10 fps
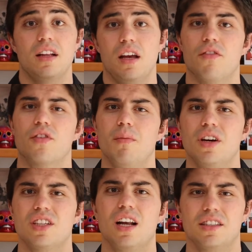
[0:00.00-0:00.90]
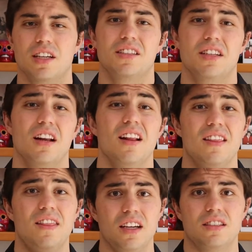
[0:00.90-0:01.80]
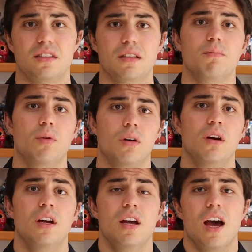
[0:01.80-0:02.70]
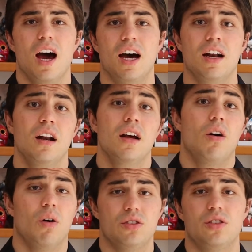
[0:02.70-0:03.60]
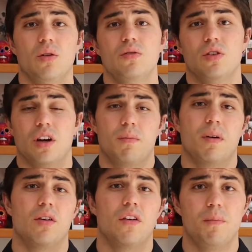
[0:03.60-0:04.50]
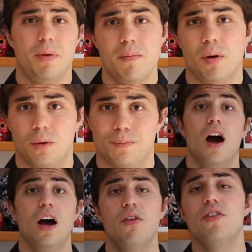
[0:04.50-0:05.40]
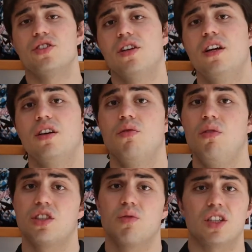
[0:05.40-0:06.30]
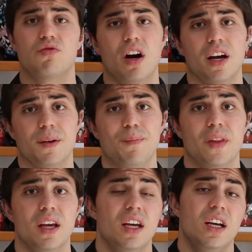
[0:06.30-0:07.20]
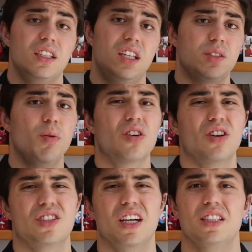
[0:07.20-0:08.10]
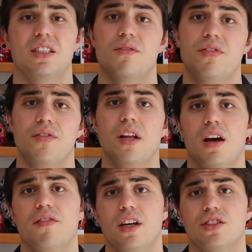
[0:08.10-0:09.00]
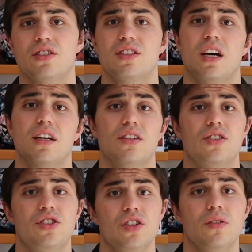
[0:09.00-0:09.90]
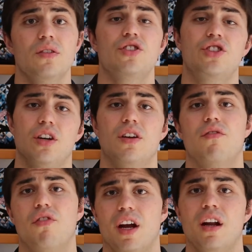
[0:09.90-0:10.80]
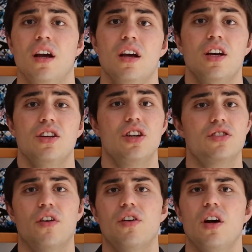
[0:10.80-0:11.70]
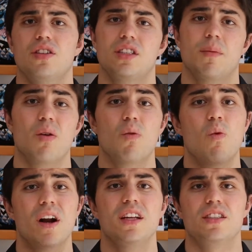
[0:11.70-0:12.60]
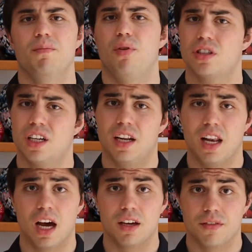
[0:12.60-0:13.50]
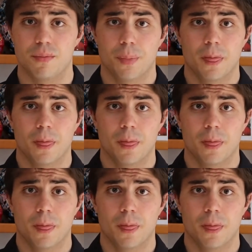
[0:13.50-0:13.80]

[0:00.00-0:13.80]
idea of commercializing this book and also to help another people. And obviously, Luis was right. This book contains 50 life lessons that you should read just for notice about what is important in life.